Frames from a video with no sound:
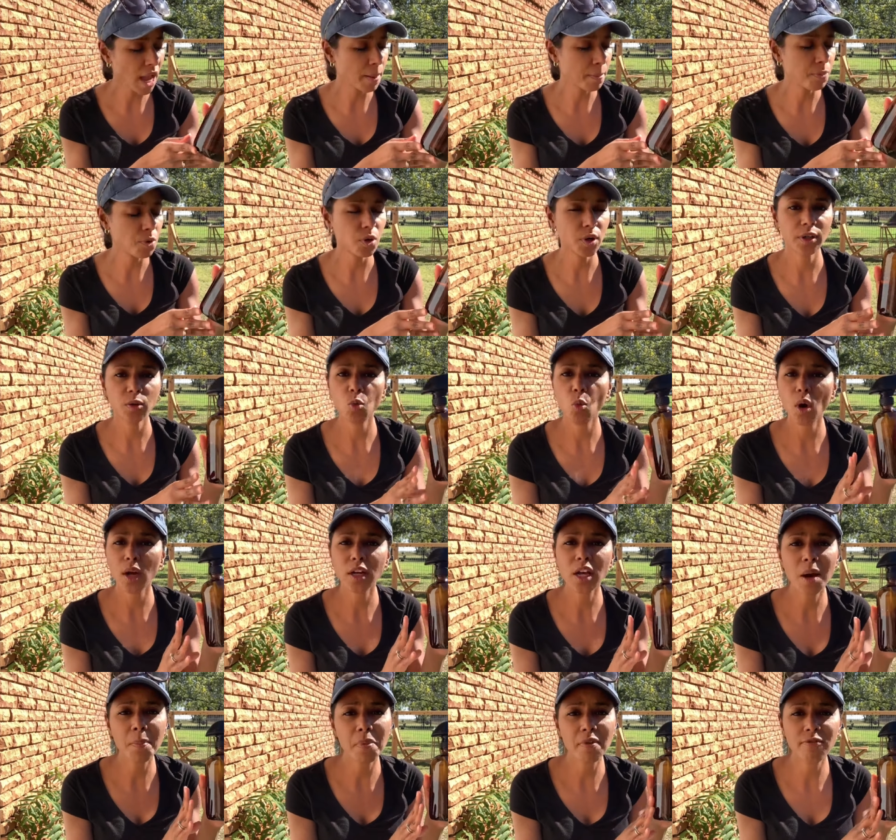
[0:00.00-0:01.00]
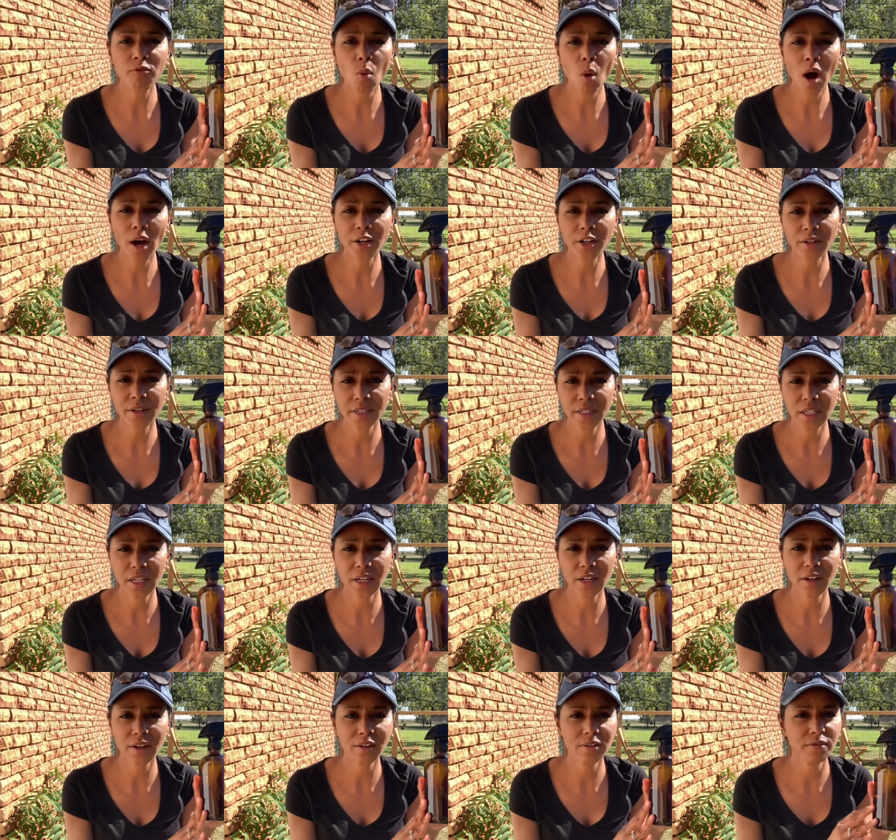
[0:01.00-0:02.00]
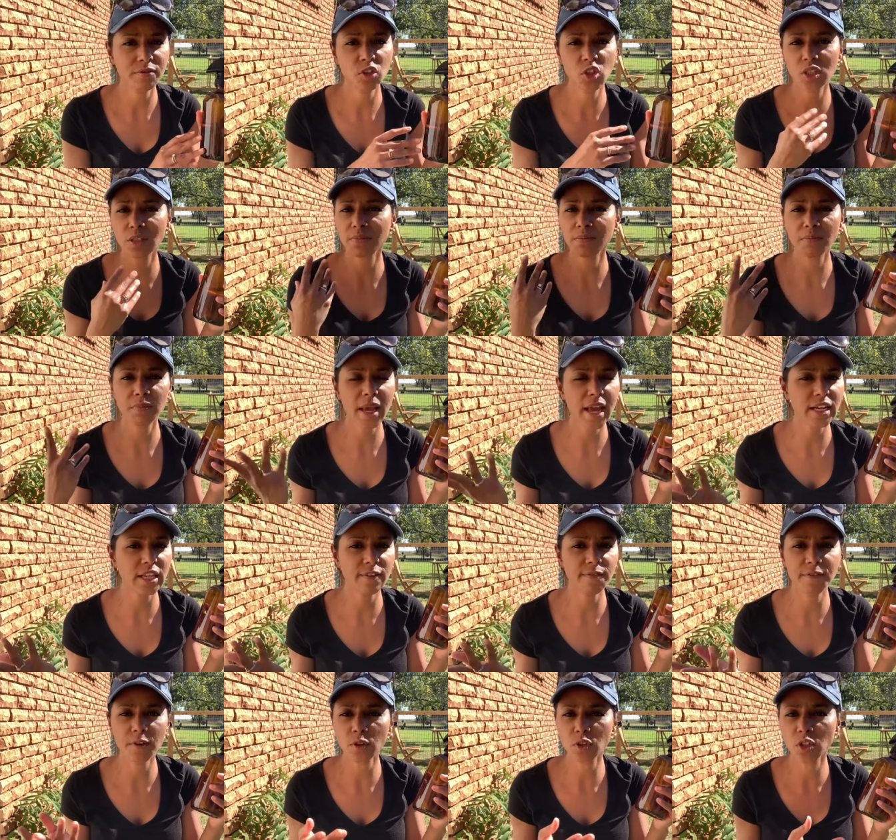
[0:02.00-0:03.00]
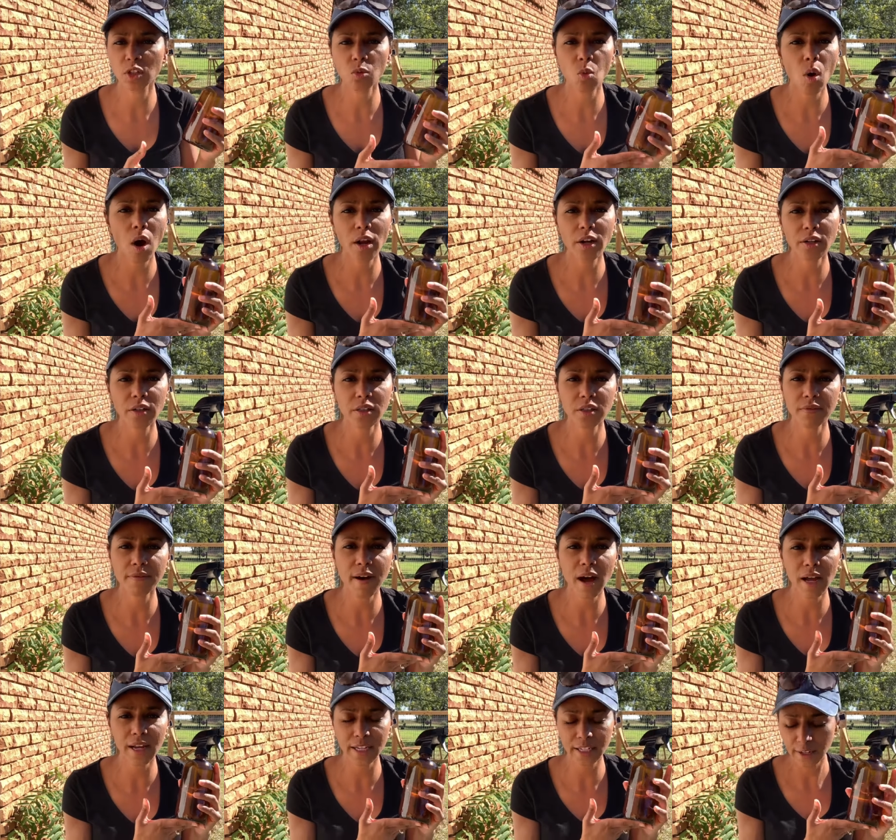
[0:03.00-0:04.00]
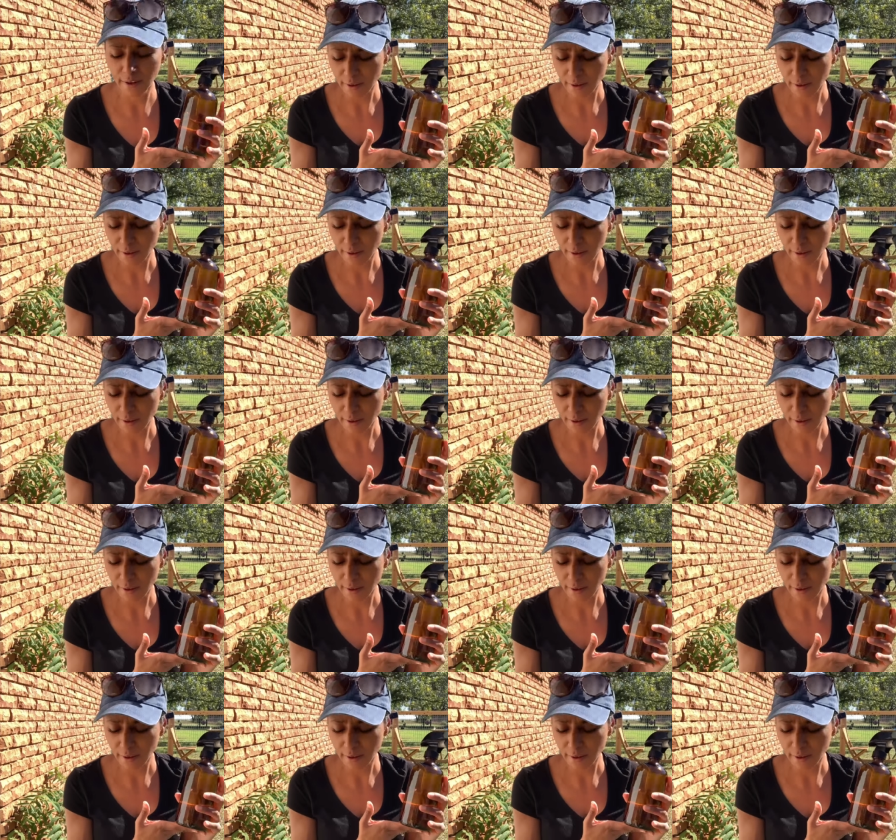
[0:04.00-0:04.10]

I put one cup of water in here, just any filtered water is fine.